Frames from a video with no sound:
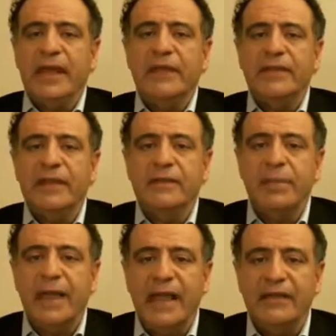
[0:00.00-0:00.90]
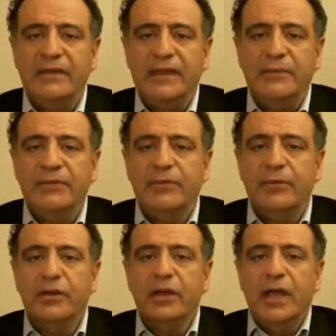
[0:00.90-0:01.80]
have the capacity
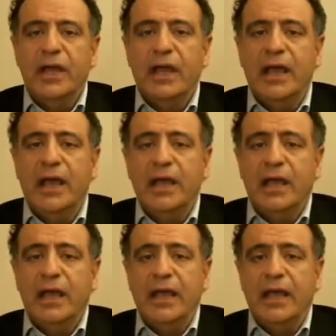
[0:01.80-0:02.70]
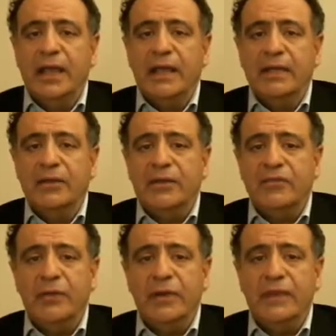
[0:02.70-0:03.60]
before, even at
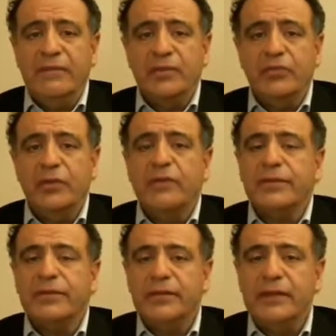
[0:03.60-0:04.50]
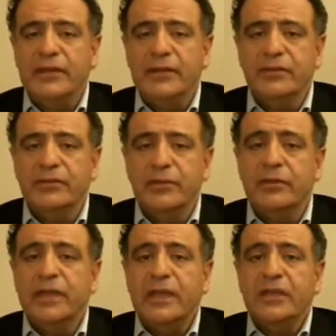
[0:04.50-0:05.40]
12 or 13 years
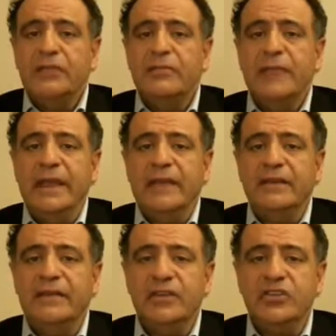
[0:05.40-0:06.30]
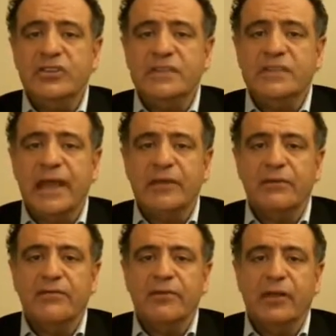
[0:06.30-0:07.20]
old, to make decisions that
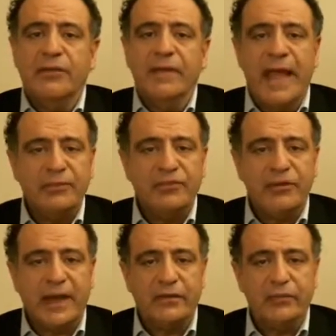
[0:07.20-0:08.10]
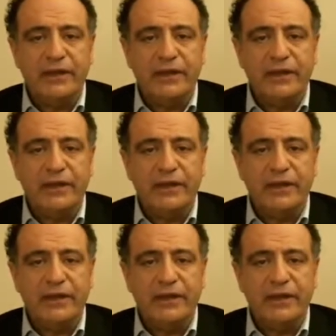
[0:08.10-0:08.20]
involve abstract